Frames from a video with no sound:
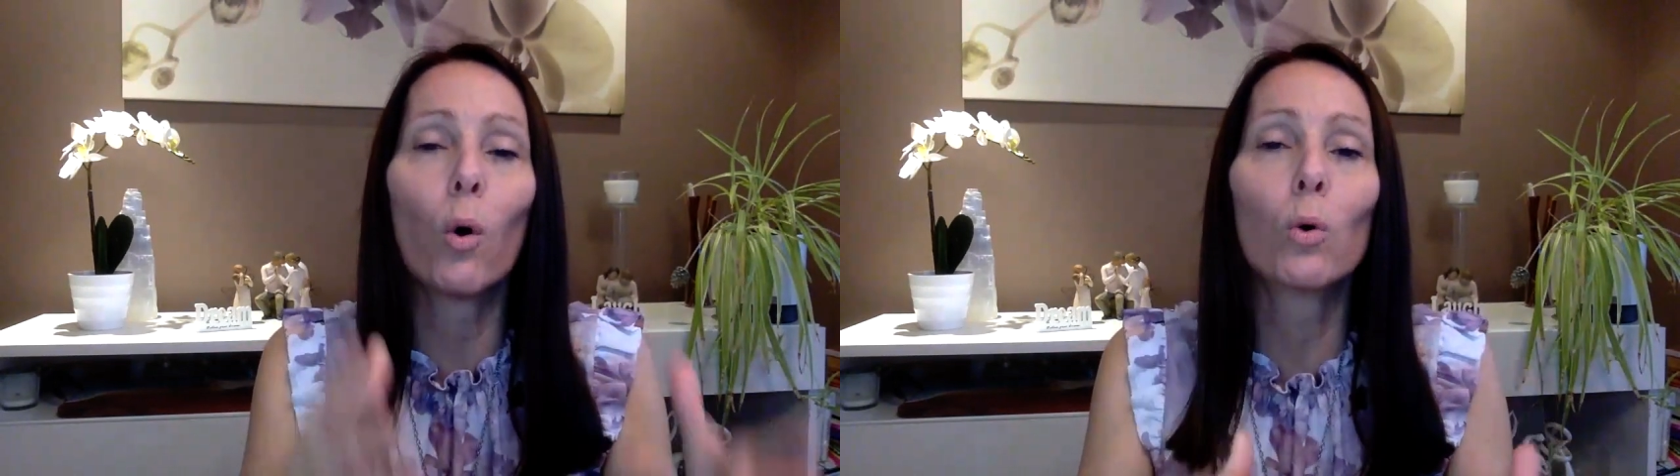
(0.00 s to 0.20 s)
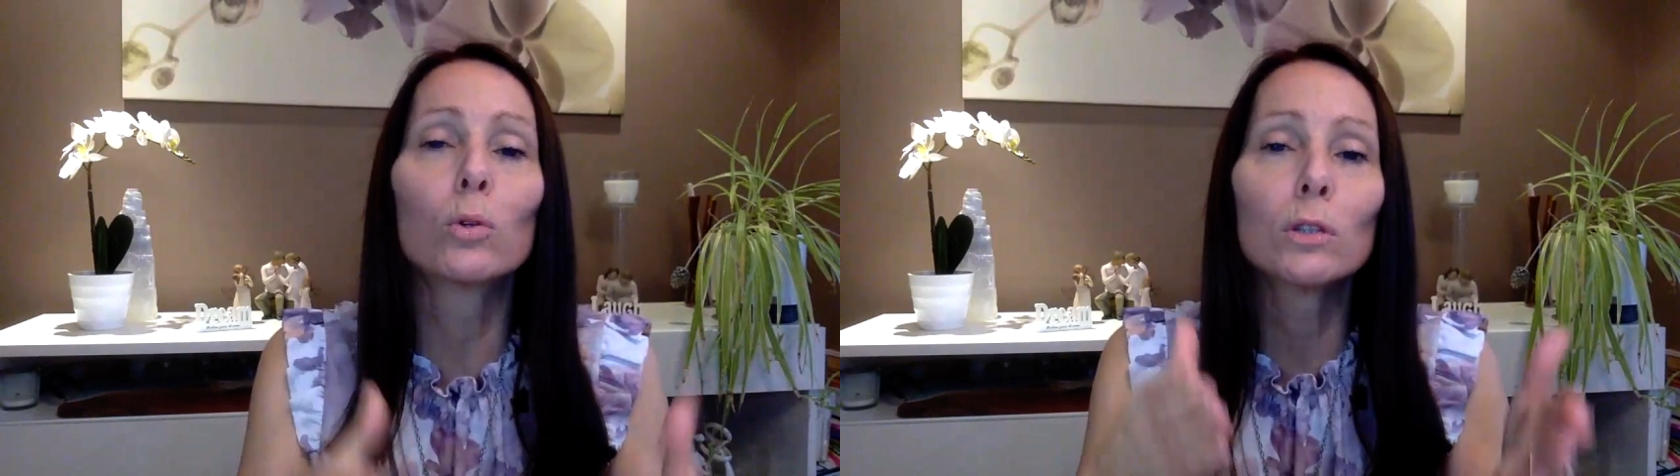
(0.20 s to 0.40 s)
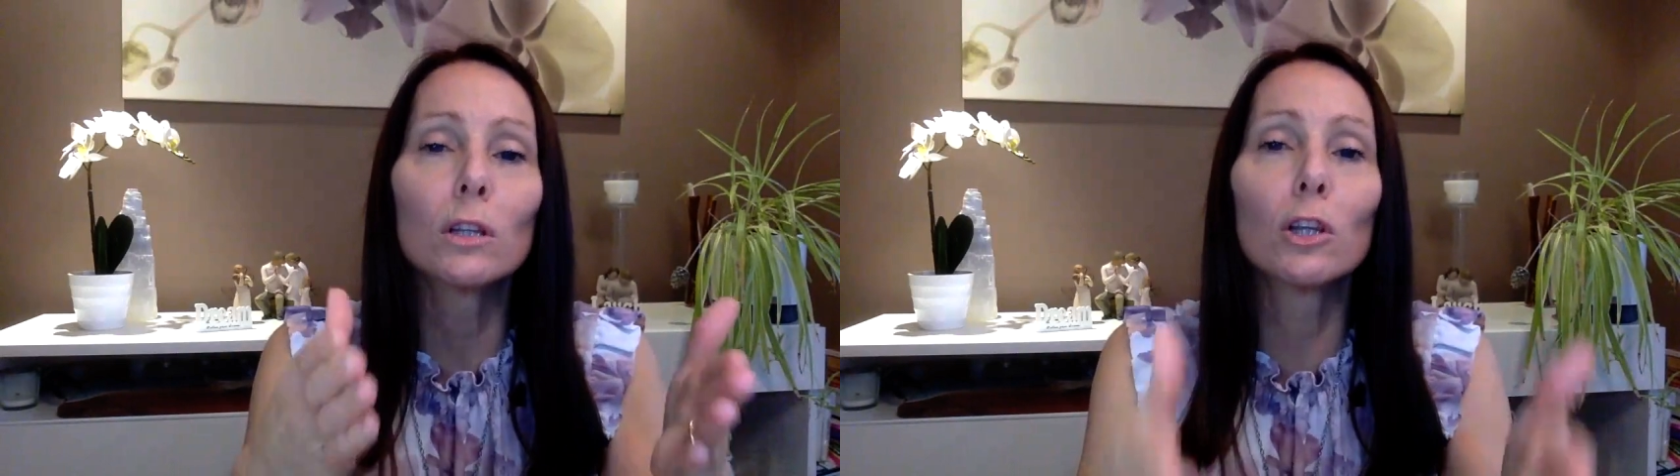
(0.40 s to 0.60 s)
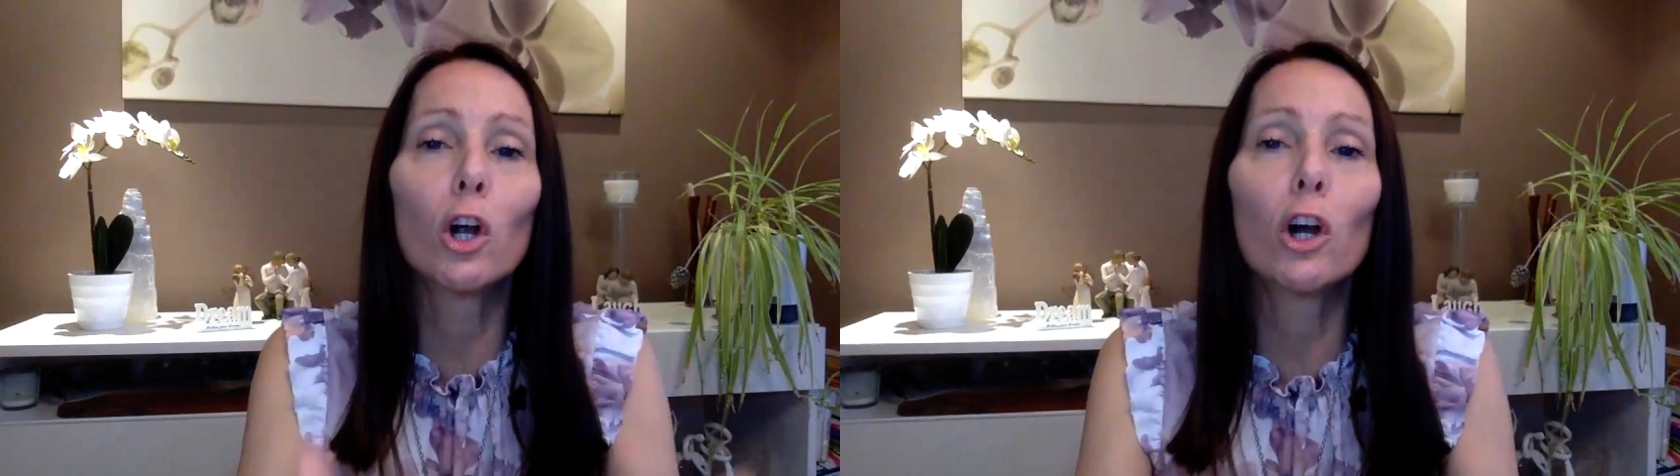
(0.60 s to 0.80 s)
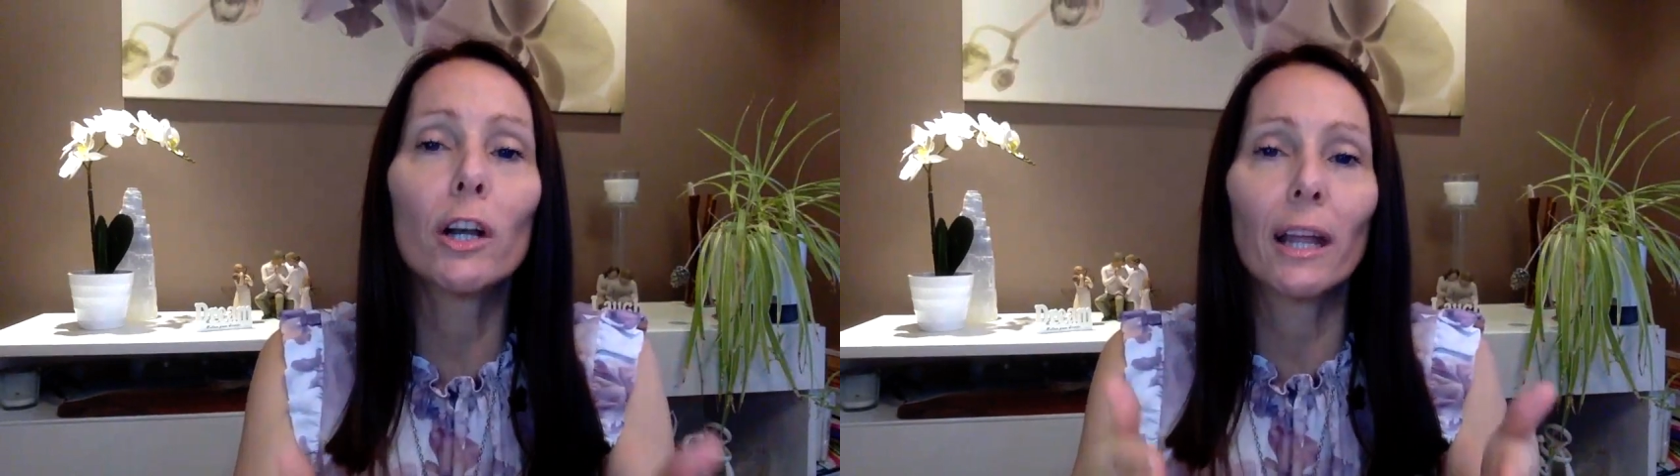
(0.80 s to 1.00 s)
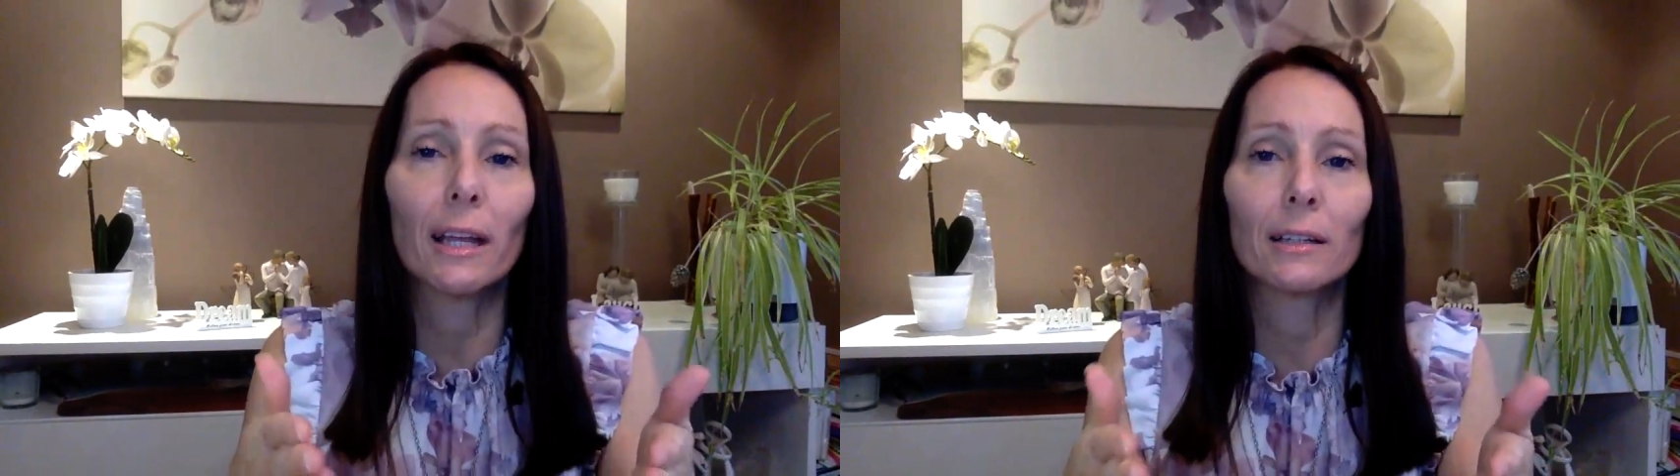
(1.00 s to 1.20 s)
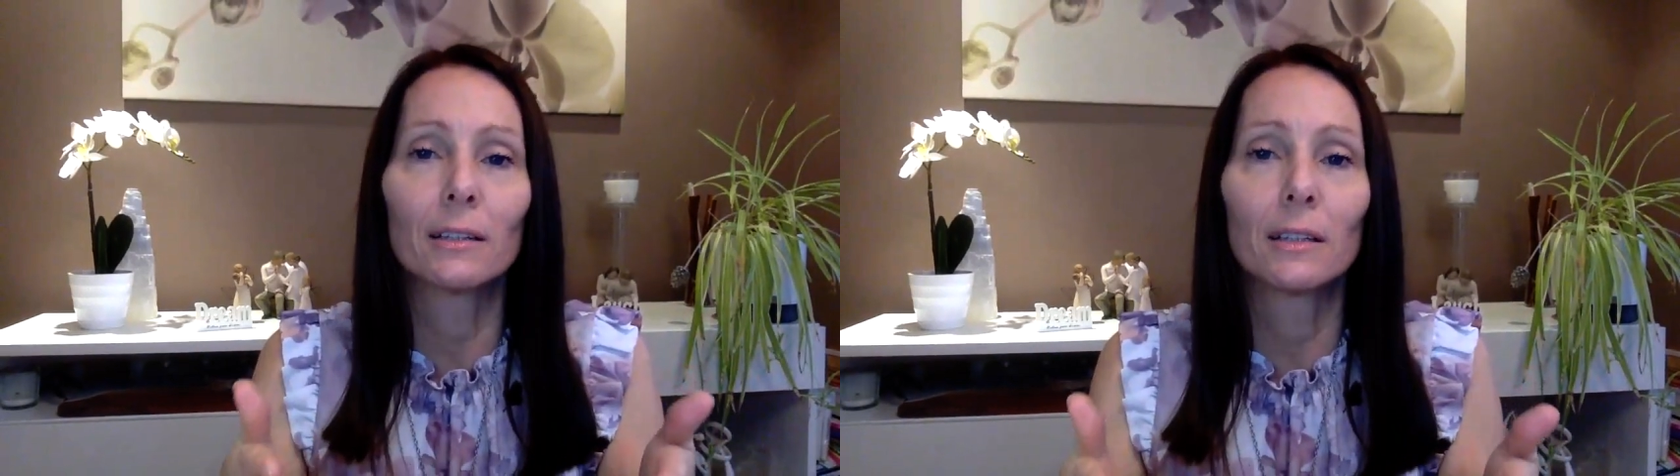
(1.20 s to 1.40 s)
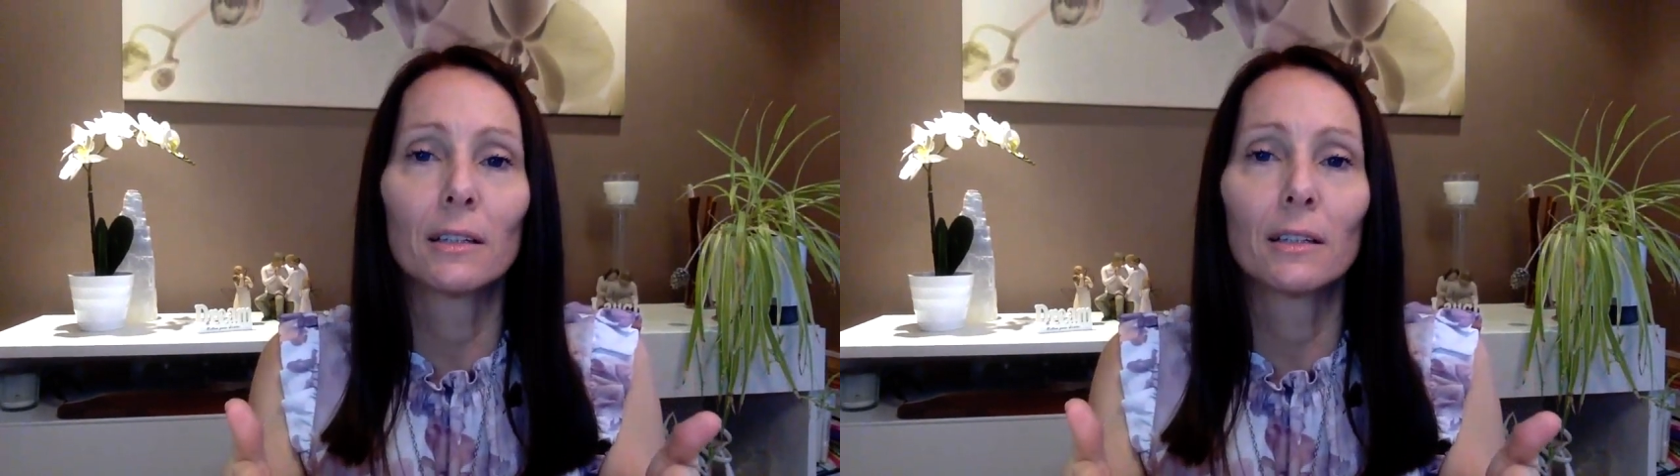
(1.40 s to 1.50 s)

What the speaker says: own learning